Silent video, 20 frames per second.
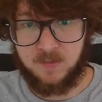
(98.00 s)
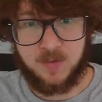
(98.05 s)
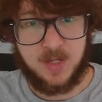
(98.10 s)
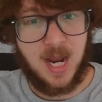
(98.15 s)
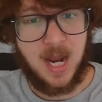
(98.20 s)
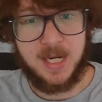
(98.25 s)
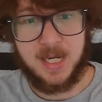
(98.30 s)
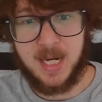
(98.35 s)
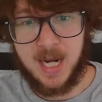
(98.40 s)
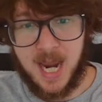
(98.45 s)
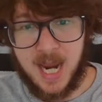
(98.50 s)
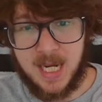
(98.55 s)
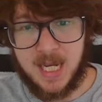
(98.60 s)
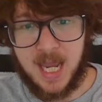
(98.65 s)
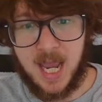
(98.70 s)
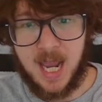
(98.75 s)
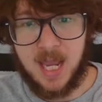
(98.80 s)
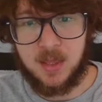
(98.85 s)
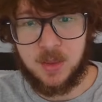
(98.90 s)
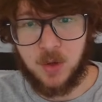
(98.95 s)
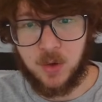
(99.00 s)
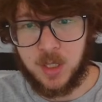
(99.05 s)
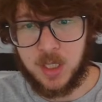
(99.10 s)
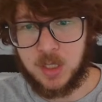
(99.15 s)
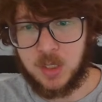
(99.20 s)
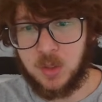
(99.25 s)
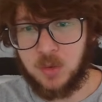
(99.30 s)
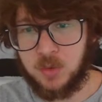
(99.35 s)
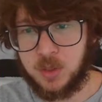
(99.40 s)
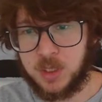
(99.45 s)
I did 8K,
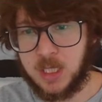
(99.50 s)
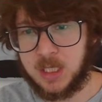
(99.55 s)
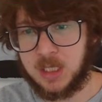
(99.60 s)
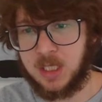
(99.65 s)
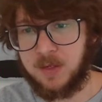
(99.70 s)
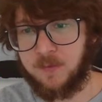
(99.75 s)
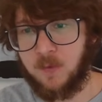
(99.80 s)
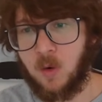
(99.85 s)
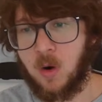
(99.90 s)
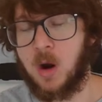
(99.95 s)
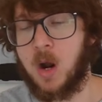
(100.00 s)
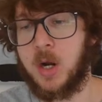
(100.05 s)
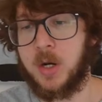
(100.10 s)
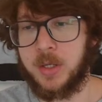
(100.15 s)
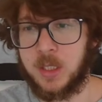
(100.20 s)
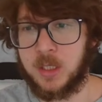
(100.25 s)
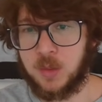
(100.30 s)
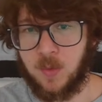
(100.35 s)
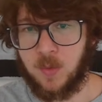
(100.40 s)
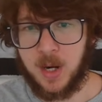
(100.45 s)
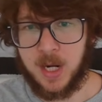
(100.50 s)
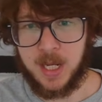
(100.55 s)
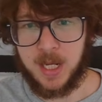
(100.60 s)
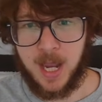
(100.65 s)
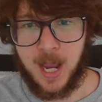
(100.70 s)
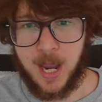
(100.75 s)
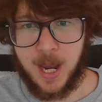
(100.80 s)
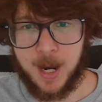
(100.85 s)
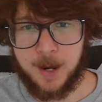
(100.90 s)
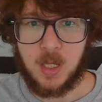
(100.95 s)
32, 64,
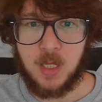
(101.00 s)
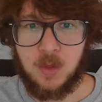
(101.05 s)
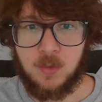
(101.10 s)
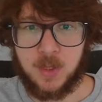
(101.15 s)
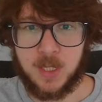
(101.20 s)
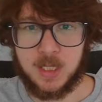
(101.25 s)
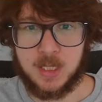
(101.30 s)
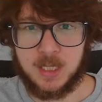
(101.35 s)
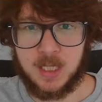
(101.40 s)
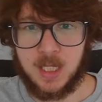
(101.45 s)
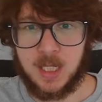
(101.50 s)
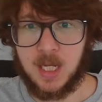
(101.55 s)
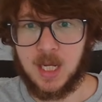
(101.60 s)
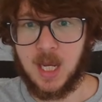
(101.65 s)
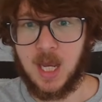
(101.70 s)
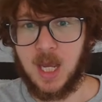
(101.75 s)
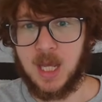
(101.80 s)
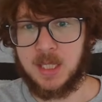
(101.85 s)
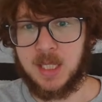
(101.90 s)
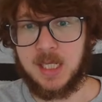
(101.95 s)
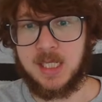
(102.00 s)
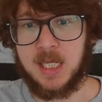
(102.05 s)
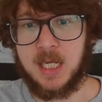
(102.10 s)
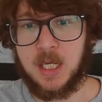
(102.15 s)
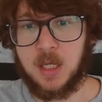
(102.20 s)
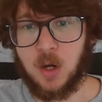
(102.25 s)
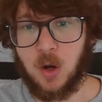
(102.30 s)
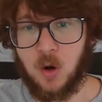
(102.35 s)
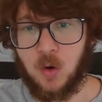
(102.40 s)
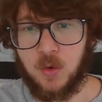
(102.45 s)
120K, you can see the
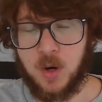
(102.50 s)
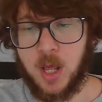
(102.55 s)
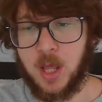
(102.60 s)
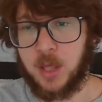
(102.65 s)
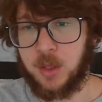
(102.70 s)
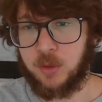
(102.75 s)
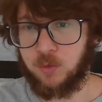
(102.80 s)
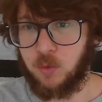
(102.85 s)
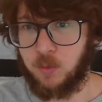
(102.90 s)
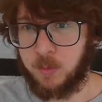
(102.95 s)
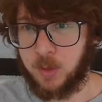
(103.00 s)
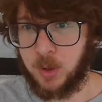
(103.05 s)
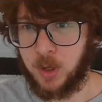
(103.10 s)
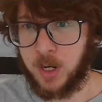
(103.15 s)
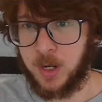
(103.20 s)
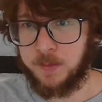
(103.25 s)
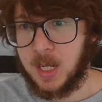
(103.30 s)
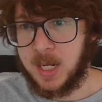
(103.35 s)
decode throughput.